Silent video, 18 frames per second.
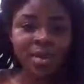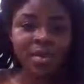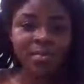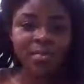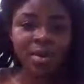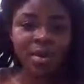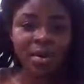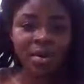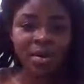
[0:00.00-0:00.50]

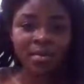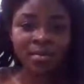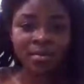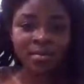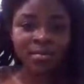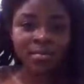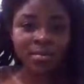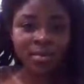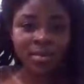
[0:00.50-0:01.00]
but
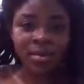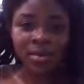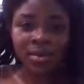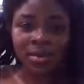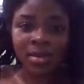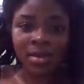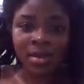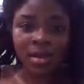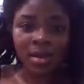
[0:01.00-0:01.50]
um,
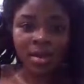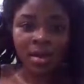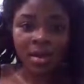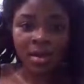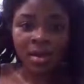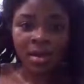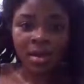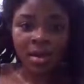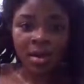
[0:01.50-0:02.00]

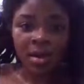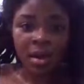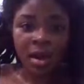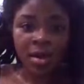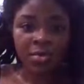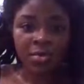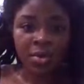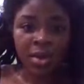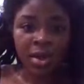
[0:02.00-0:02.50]
I
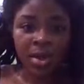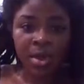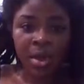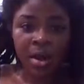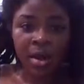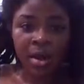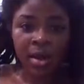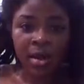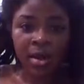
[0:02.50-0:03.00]
really
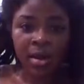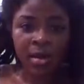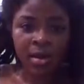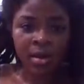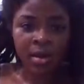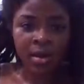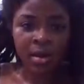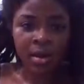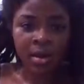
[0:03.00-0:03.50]
thought I
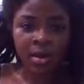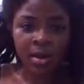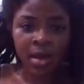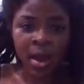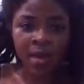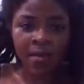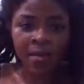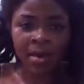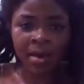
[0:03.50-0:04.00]
didn't
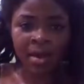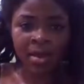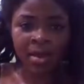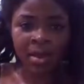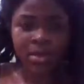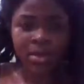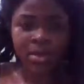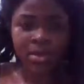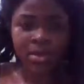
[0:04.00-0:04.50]
have
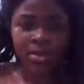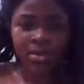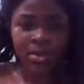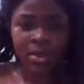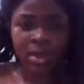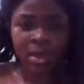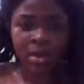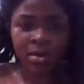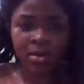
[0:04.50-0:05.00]
anything to do
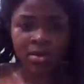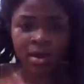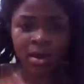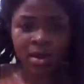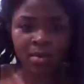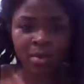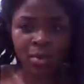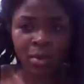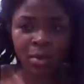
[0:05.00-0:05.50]
today. Okay,
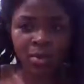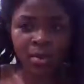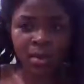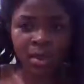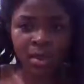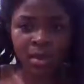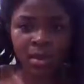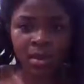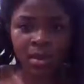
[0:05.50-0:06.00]
but what was I
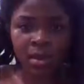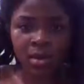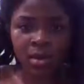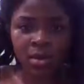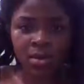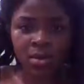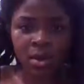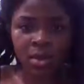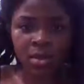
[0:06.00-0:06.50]
thinking?
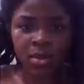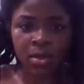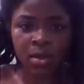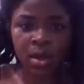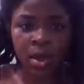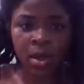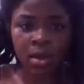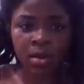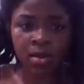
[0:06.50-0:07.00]
Okay, so
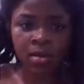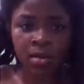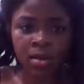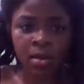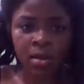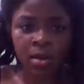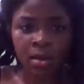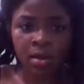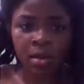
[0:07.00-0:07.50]
now
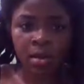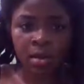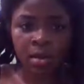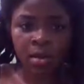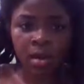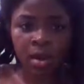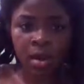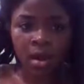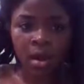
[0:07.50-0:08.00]

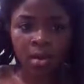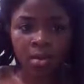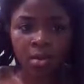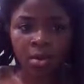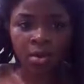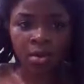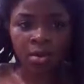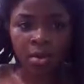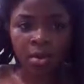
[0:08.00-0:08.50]
I'm
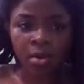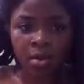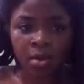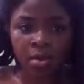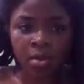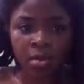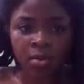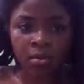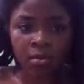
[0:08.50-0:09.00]

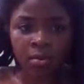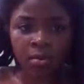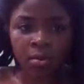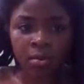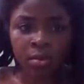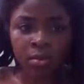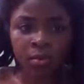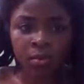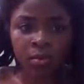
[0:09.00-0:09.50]
gonna
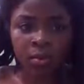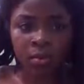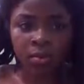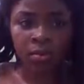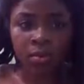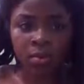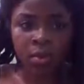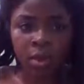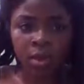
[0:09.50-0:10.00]

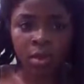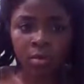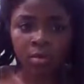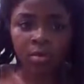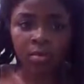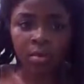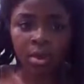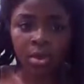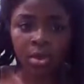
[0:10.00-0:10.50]

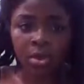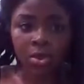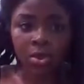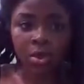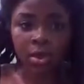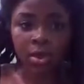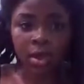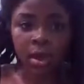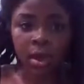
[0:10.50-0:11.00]
make
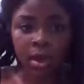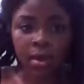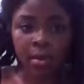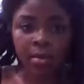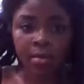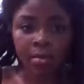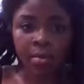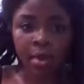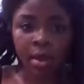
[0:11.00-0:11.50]
sure that I
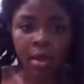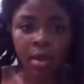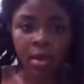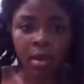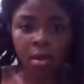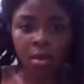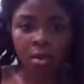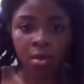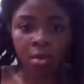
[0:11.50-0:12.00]
make
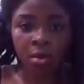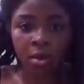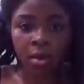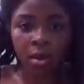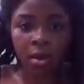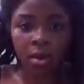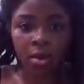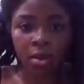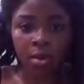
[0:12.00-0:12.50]
all
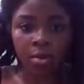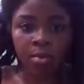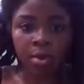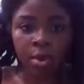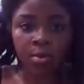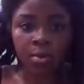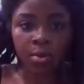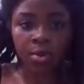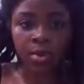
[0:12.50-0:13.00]
the other
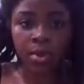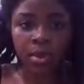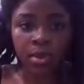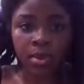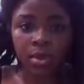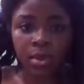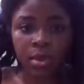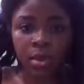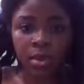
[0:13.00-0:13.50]
people
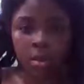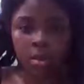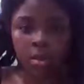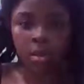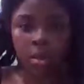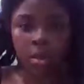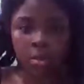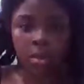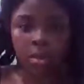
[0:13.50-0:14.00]
see
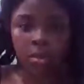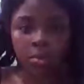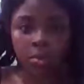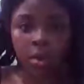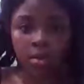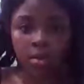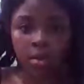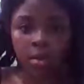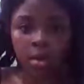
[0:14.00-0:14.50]
this
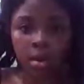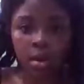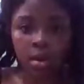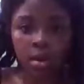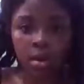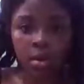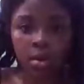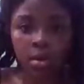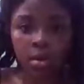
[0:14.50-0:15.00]

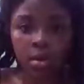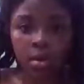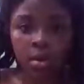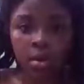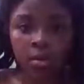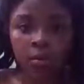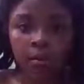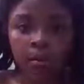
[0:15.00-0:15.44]
webinar.